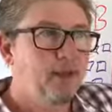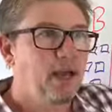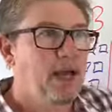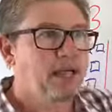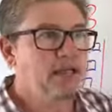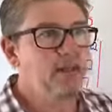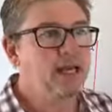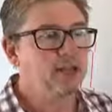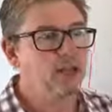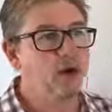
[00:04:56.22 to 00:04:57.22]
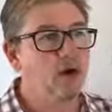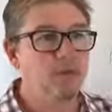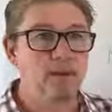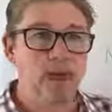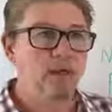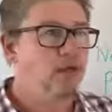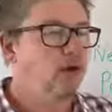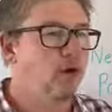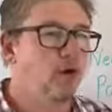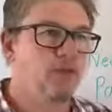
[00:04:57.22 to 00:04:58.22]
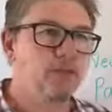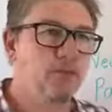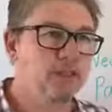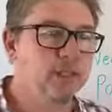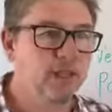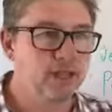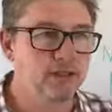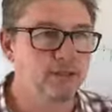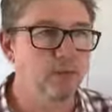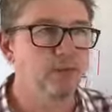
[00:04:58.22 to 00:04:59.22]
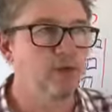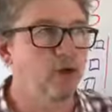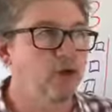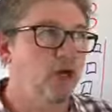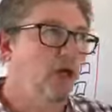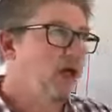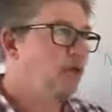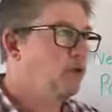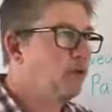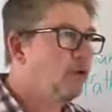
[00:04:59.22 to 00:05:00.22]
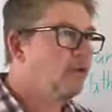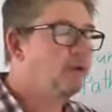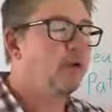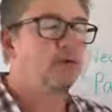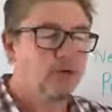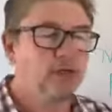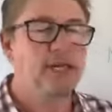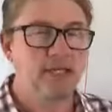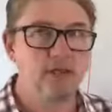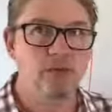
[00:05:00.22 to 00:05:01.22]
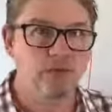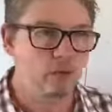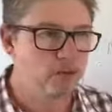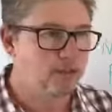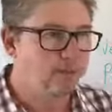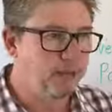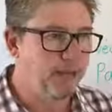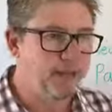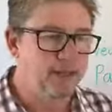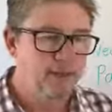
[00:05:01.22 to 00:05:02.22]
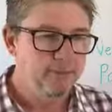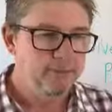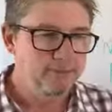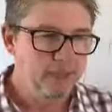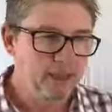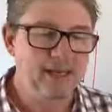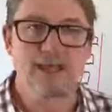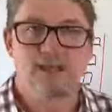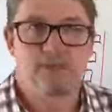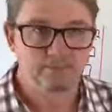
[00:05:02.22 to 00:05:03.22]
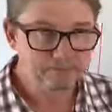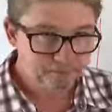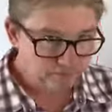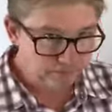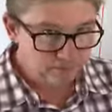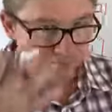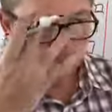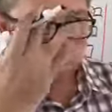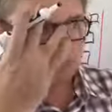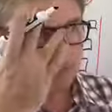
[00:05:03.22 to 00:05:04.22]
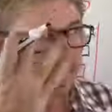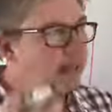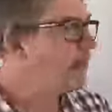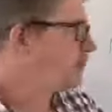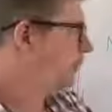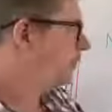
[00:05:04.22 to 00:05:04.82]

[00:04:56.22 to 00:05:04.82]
And in that time, the rest of the class has moved on, and you're left trying to catch your thoughts and play catch up in the classroom.